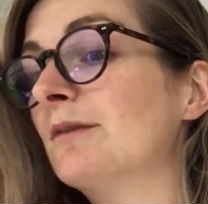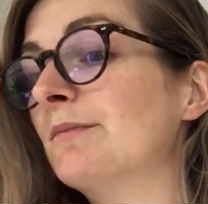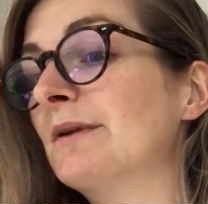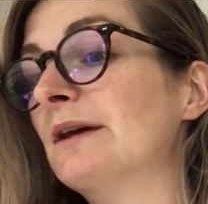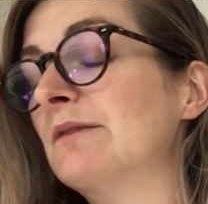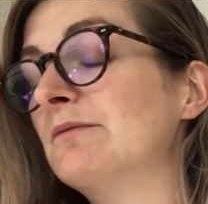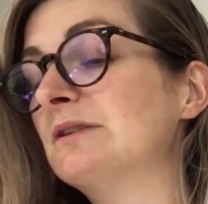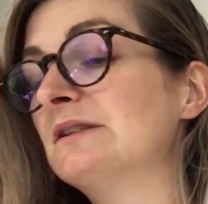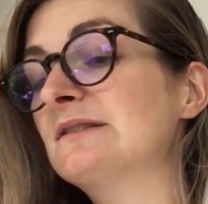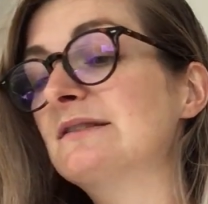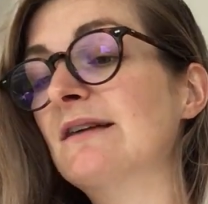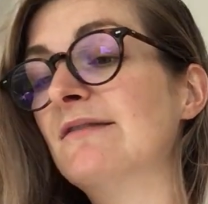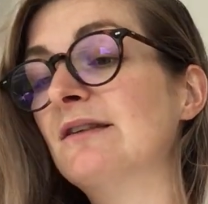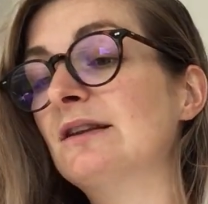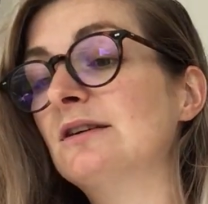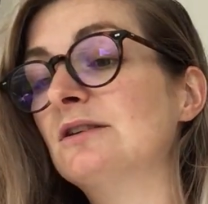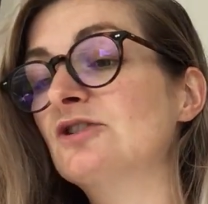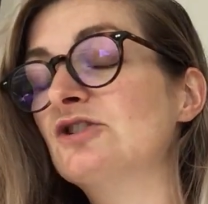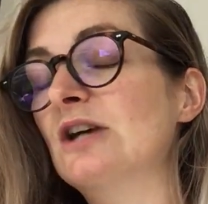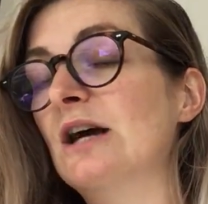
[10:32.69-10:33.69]
but I wanted to have a
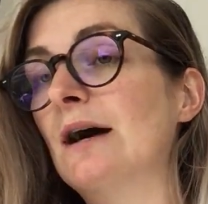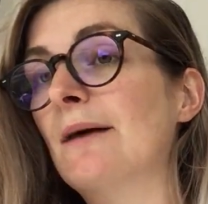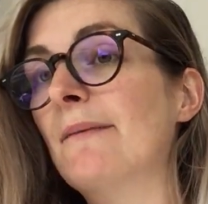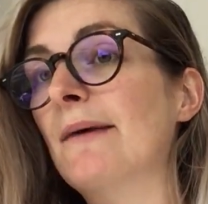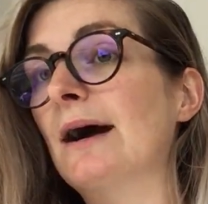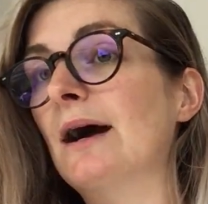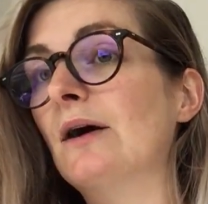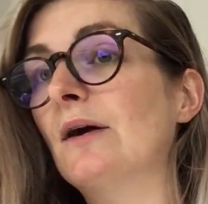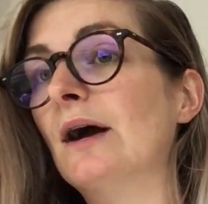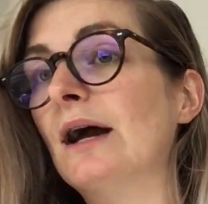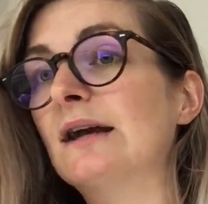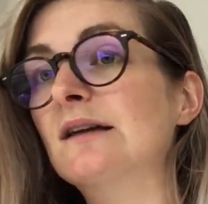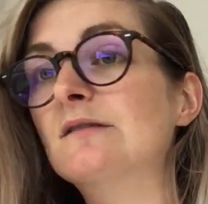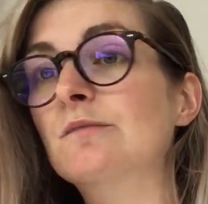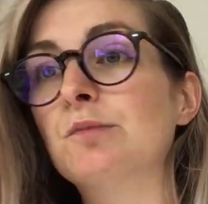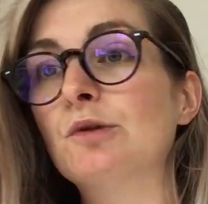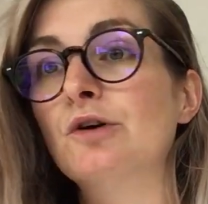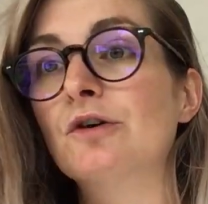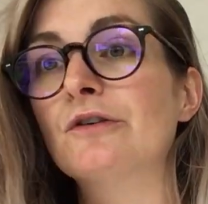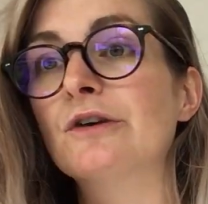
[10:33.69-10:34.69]
little chat about
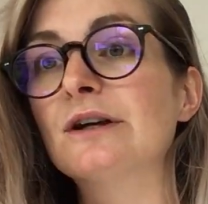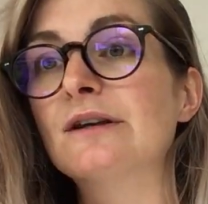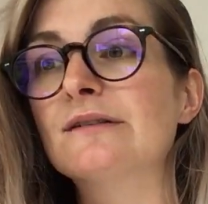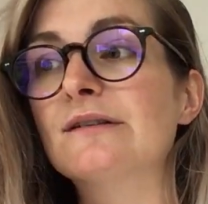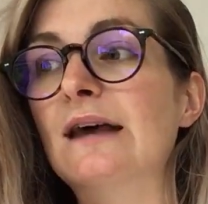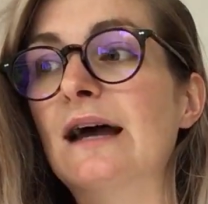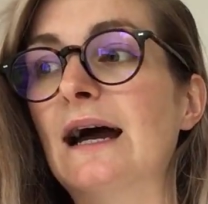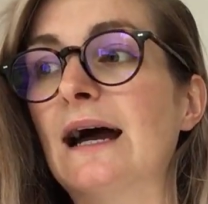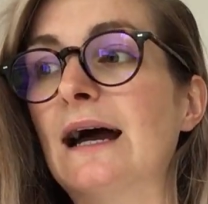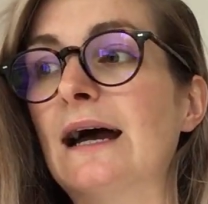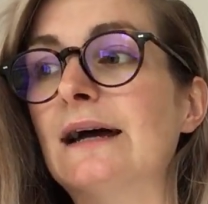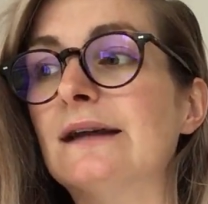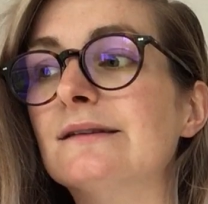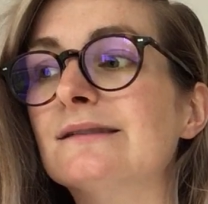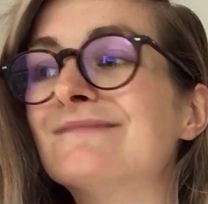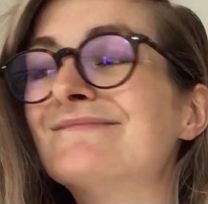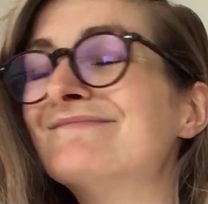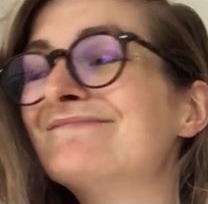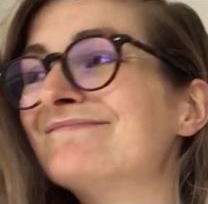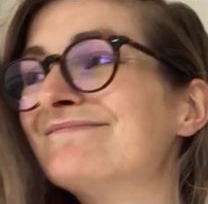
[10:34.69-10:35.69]
explorers
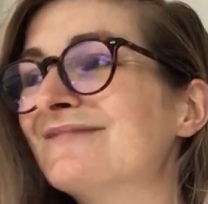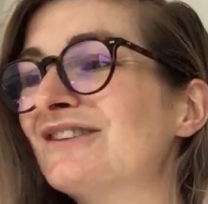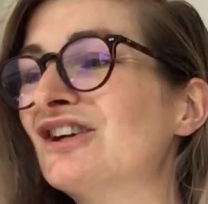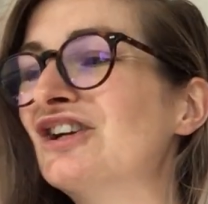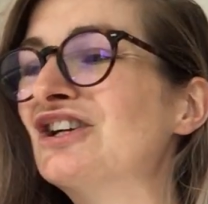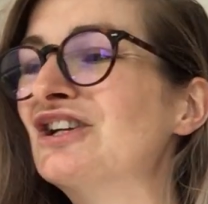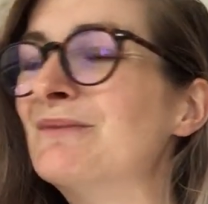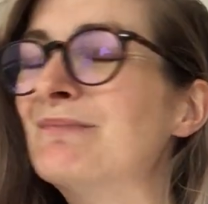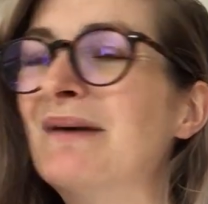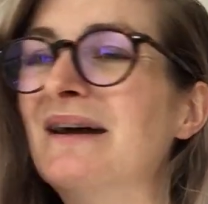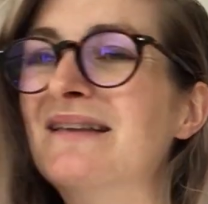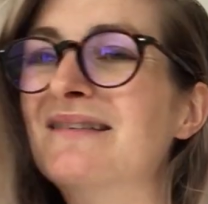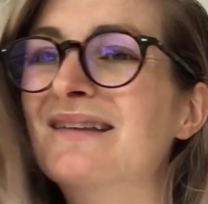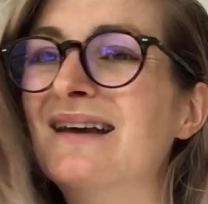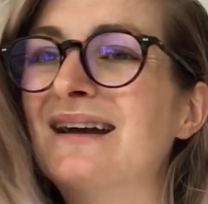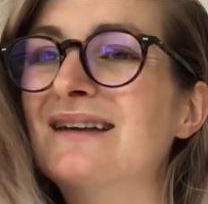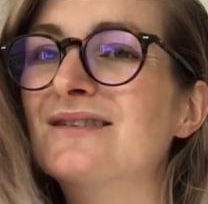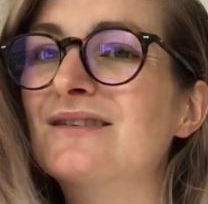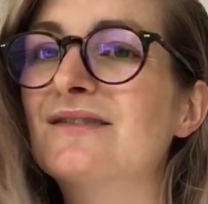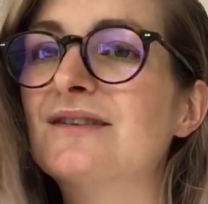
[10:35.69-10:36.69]
and the good and bad
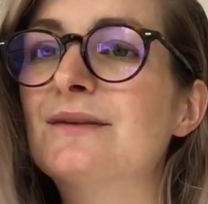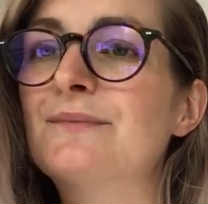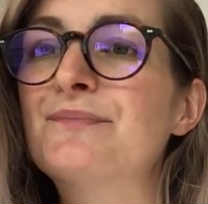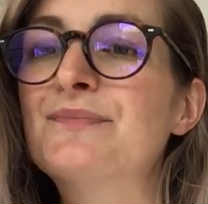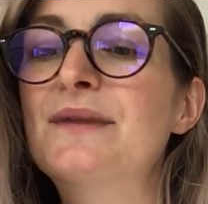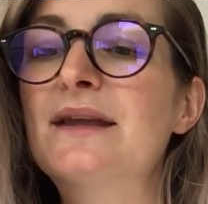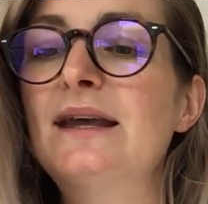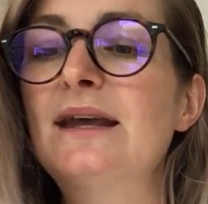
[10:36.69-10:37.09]
sides of them.